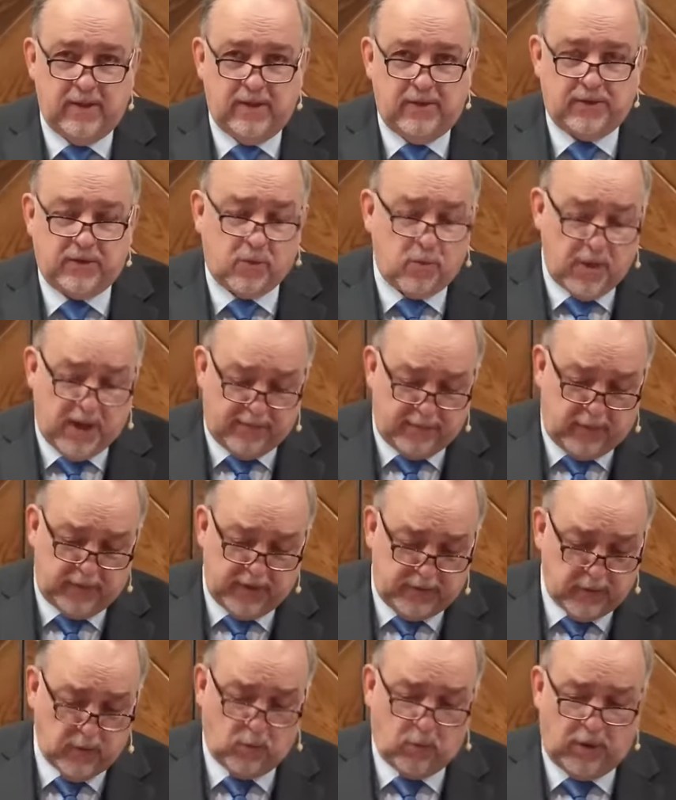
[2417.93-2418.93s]
To revel
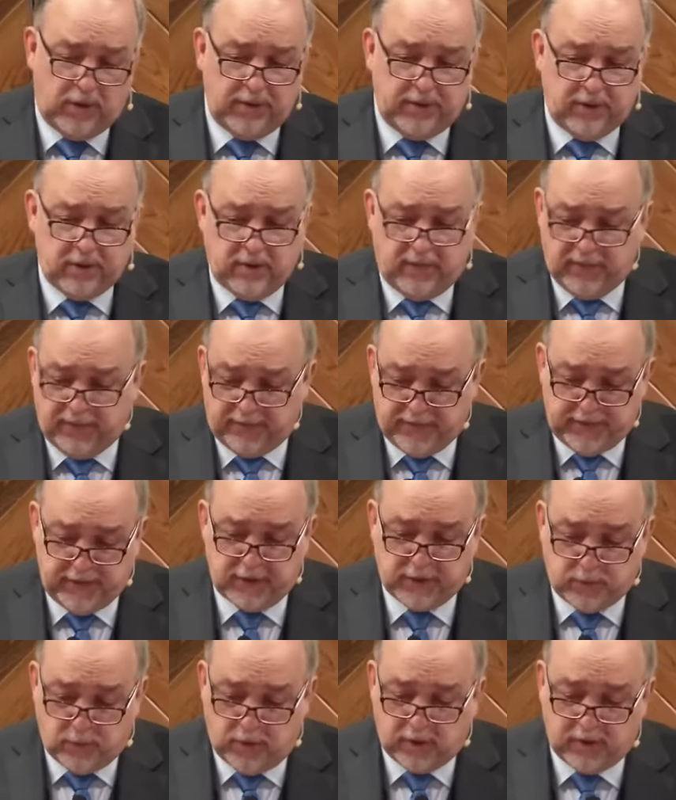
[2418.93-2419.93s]
in the wonder of the
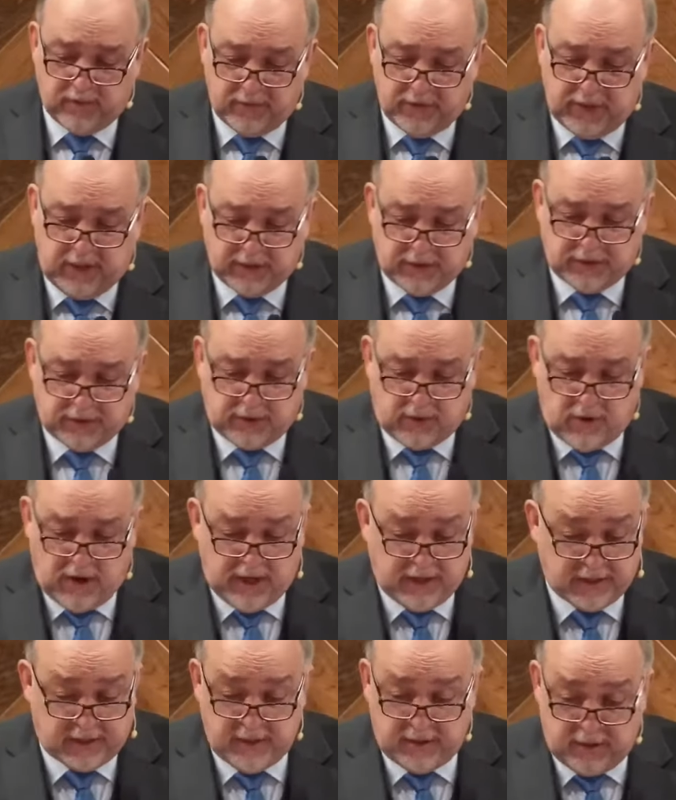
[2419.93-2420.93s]
finished work of Jesus
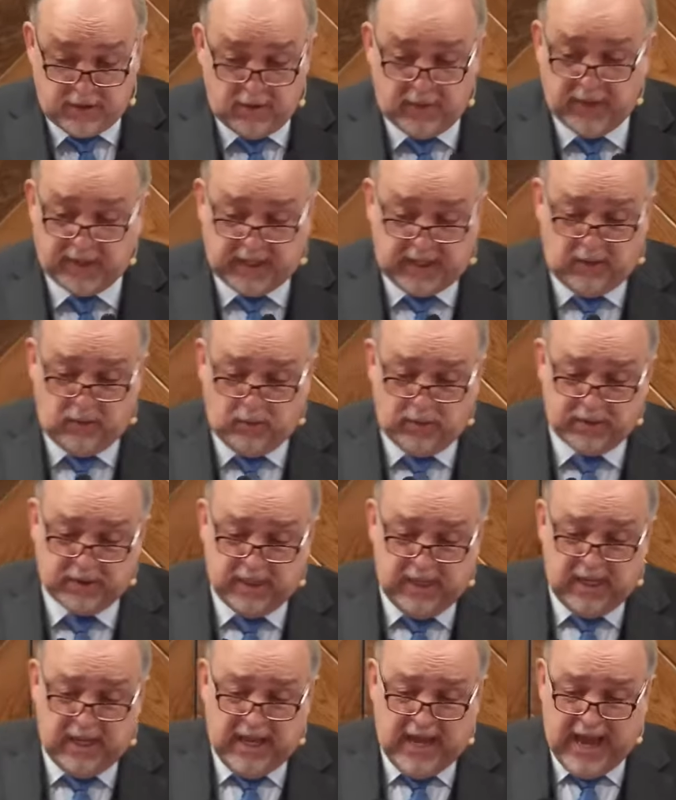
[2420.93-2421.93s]
Christ, to know that He was
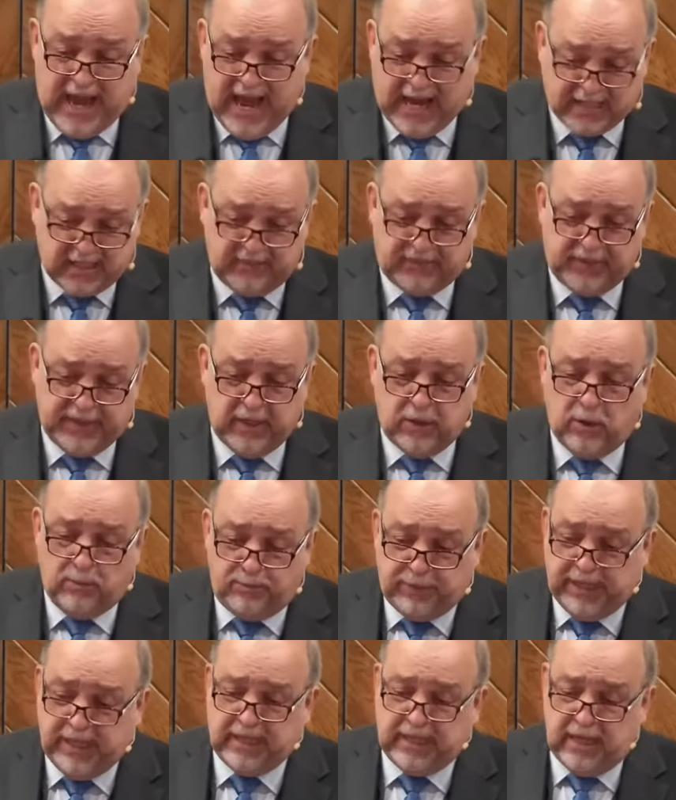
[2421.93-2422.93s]
actively
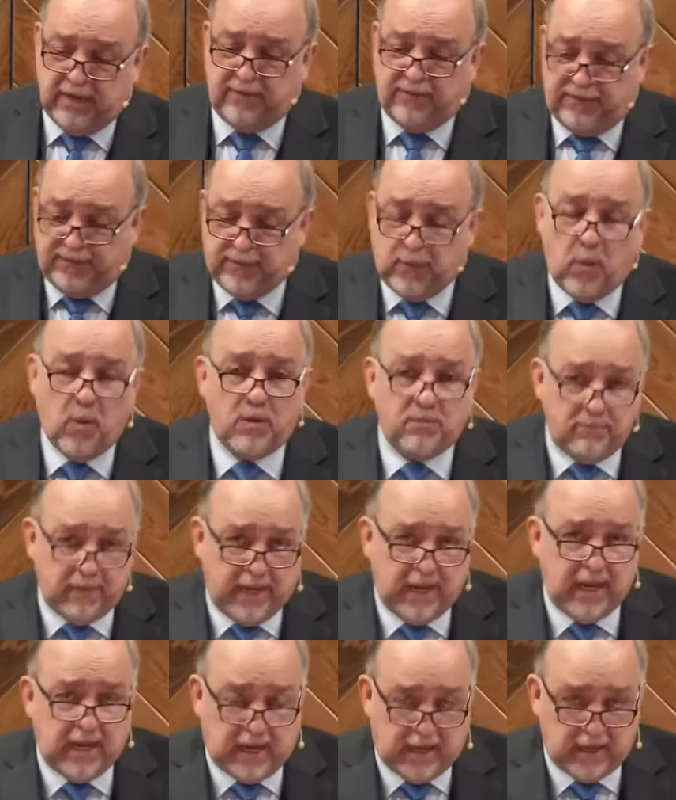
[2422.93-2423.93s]
obedient for
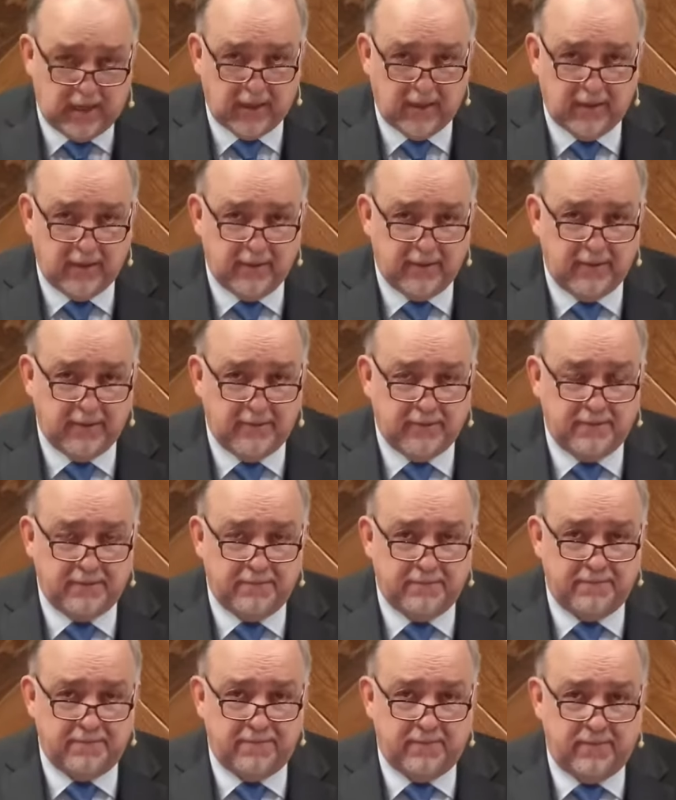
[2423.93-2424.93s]
me.
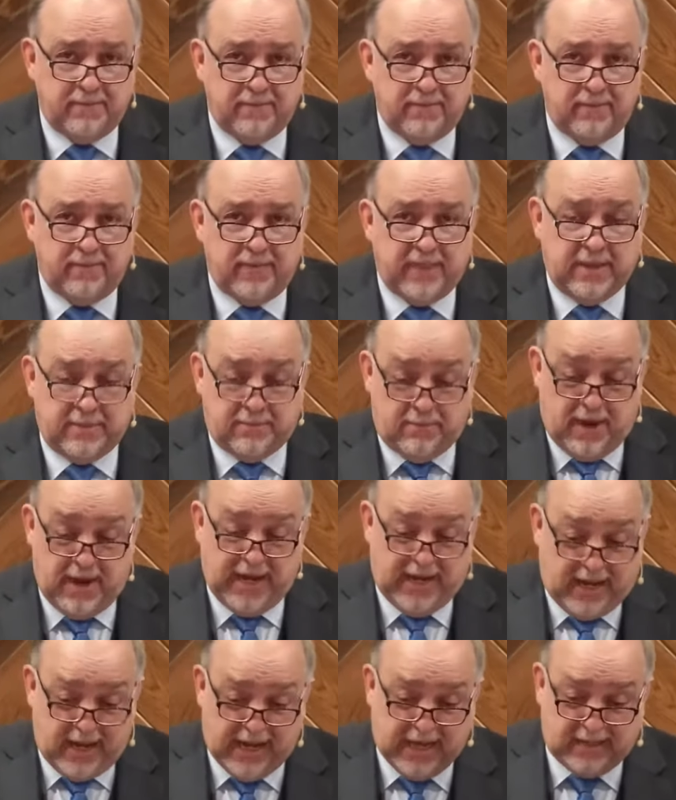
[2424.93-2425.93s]
That my
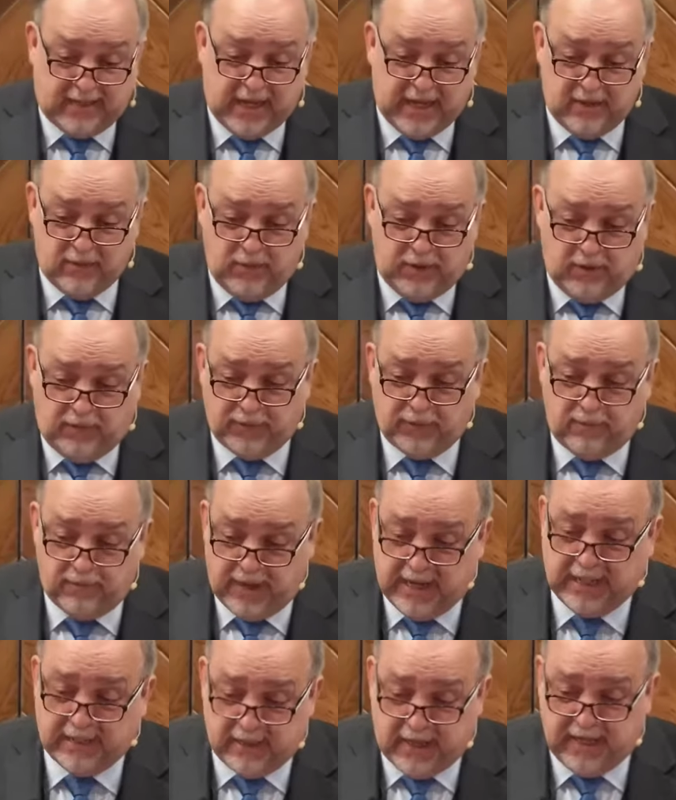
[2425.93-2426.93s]
highlight reel for
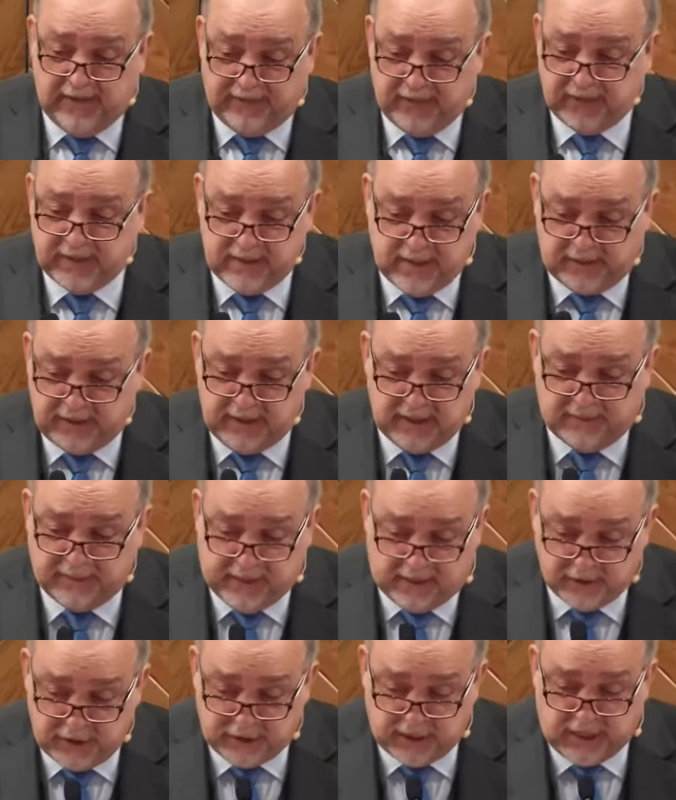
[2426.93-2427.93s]
my life is nothing
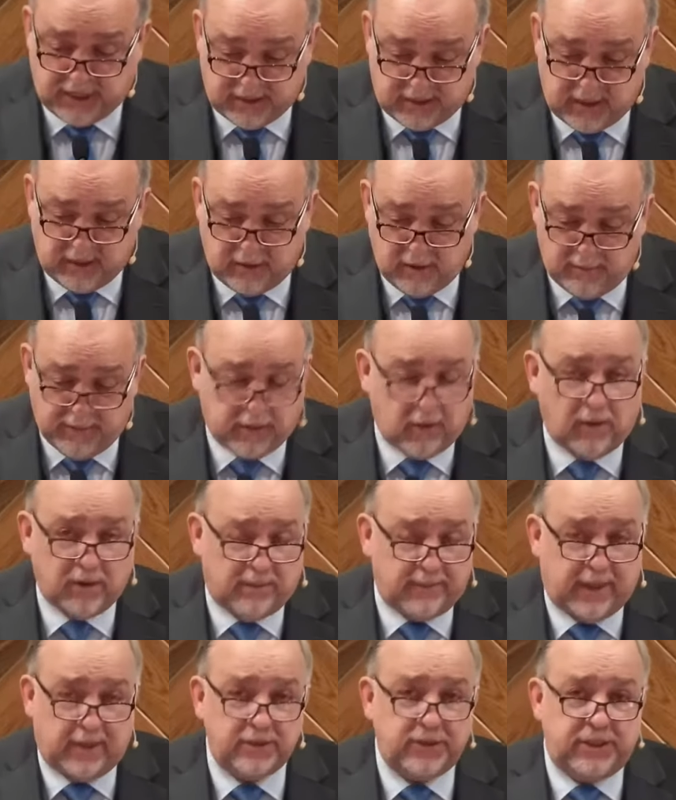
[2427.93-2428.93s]
about John Tucker, but all
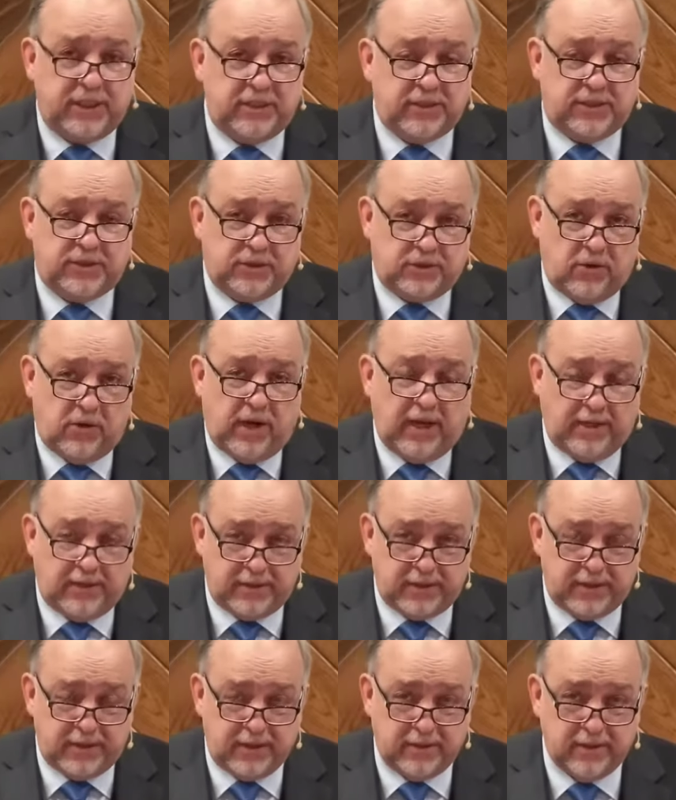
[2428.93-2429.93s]
about Jesus
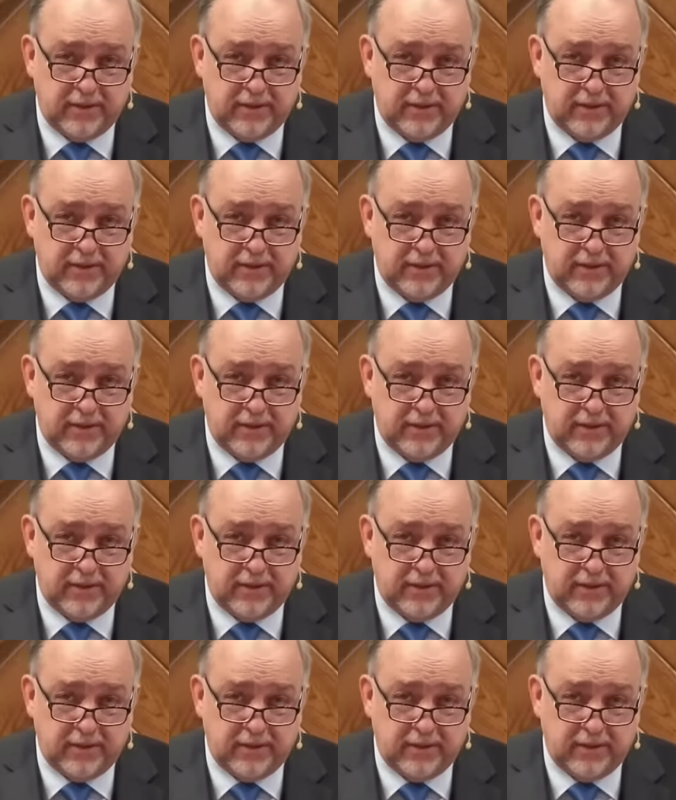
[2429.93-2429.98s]
Christ